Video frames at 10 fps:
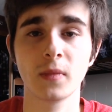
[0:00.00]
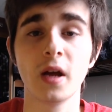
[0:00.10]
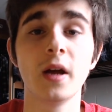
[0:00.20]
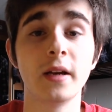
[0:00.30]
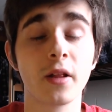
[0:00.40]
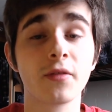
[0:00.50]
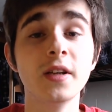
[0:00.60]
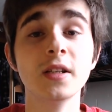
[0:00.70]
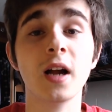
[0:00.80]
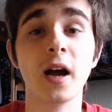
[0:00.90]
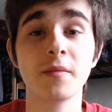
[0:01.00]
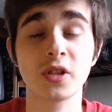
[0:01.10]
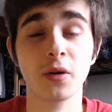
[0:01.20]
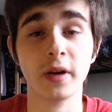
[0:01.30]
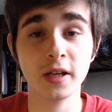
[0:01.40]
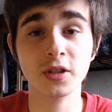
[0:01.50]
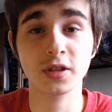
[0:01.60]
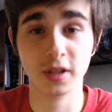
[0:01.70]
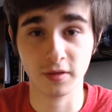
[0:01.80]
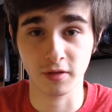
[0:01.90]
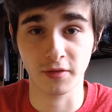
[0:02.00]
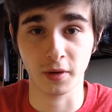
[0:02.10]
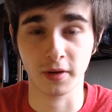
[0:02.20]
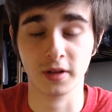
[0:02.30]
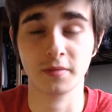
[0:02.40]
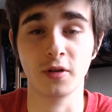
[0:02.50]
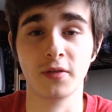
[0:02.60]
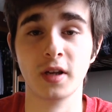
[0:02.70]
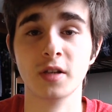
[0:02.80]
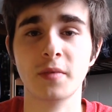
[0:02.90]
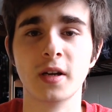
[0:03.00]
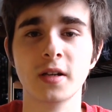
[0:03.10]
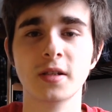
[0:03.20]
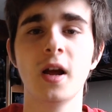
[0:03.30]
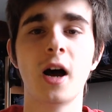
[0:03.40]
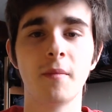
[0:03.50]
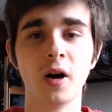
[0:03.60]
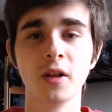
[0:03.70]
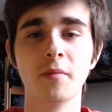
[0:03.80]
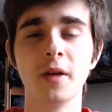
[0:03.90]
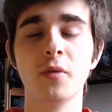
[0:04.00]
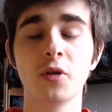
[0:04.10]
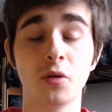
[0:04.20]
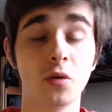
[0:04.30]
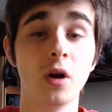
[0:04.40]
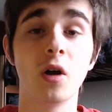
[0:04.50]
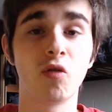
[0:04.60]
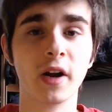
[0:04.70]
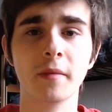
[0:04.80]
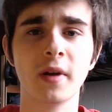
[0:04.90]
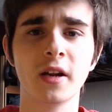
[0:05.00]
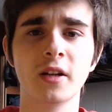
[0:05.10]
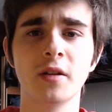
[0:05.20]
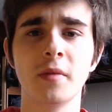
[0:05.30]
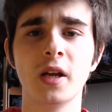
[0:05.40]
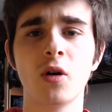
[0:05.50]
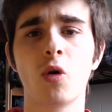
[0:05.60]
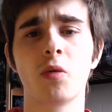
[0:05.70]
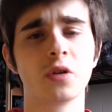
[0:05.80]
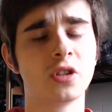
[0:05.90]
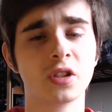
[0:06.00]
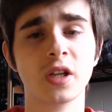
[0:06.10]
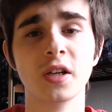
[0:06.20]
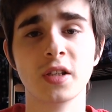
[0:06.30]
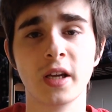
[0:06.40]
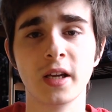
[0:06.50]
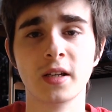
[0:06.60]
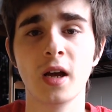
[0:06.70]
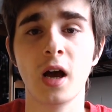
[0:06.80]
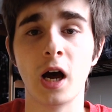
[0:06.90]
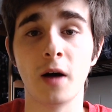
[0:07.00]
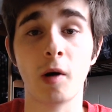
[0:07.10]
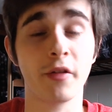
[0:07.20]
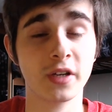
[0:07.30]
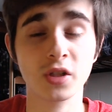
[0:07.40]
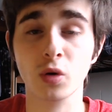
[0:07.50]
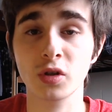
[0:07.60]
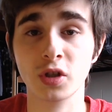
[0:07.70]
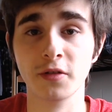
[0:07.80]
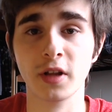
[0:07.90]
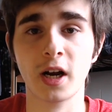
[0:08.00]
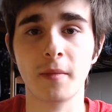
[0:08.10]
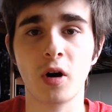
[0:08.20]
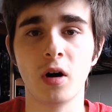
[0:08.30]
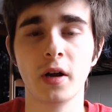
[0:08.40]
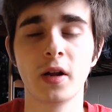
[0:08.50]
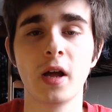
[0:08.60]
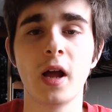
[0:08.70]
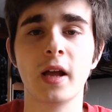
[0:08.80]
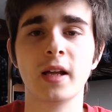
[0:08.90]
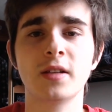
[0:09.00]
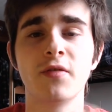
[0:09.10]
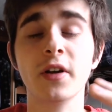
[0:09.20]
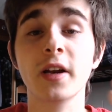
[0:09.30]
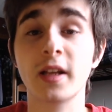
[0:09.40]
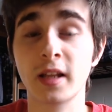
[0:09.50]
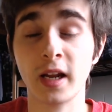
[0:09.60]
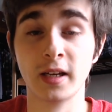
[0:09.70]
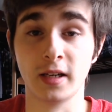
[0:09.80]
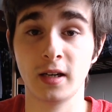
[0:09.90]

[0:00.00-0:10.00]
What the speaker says: Now, the reason I'm so interested in reviewing this movie is because among the people who recommended it to me or were discussing it on the Discord server that I'm on, it's very contented.